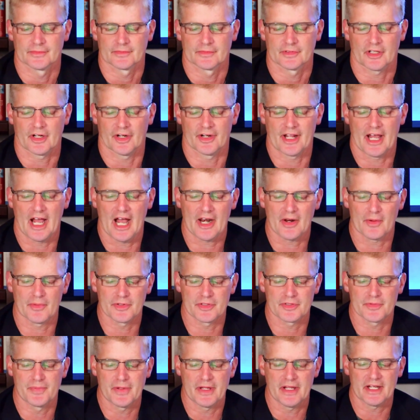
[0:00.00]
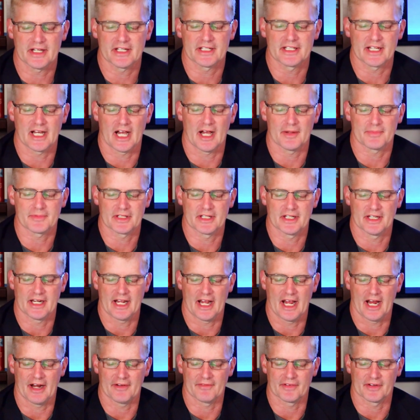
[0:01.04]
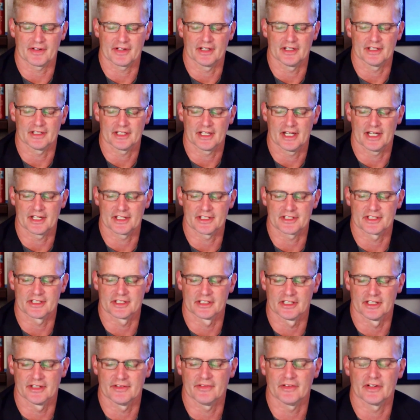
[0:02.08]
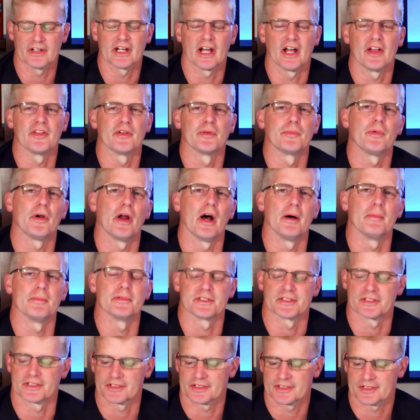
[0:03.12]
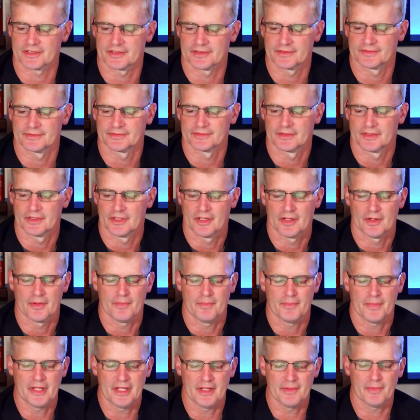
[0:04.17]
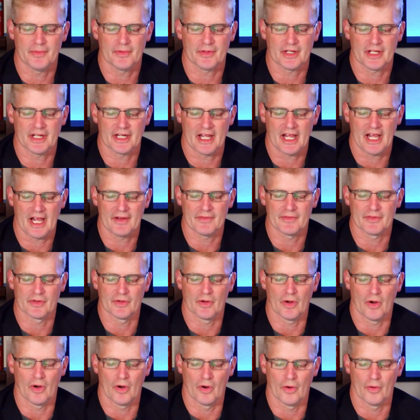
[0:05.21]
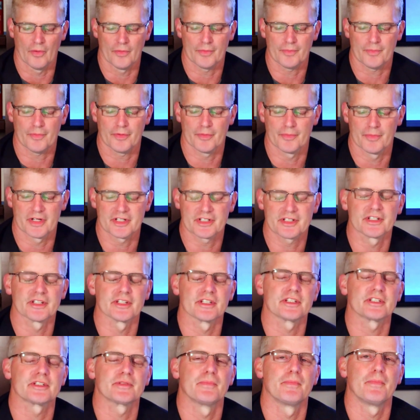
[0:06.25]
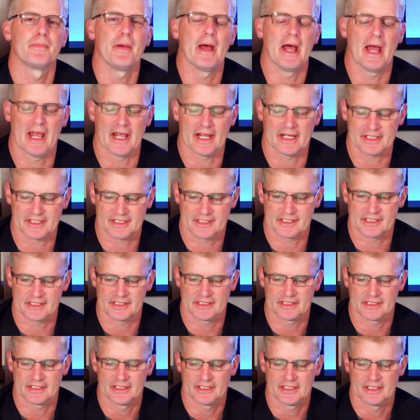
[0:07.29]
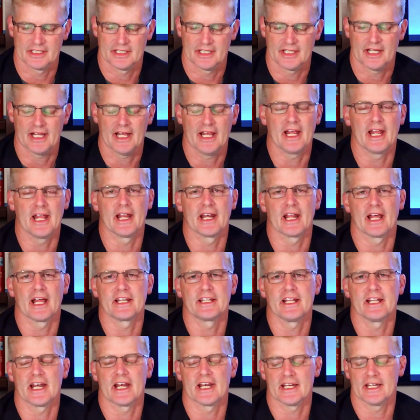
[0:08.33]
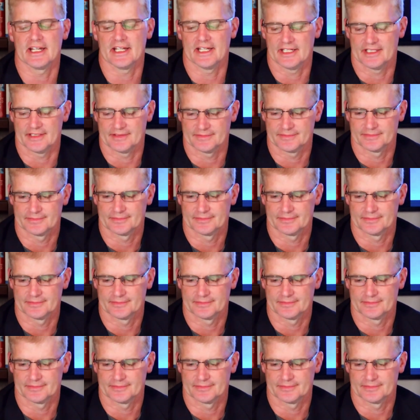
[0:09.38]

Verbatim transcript: Cardano is being adopted in Africa and is delivering on their promises. People can have their own permissionless banks and identity.